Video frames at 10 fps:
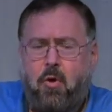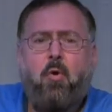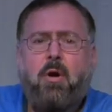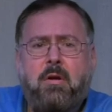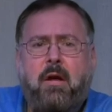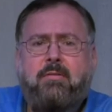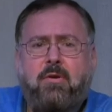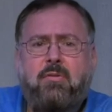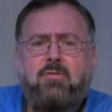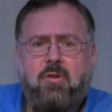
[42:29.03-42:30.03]
who are not
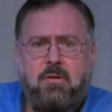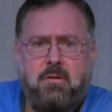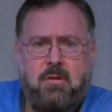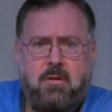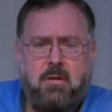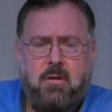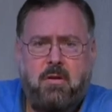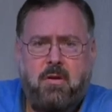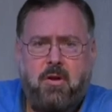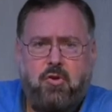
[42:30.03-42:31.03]
so certain.
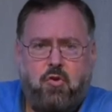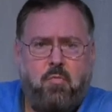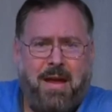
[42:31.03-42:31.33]
You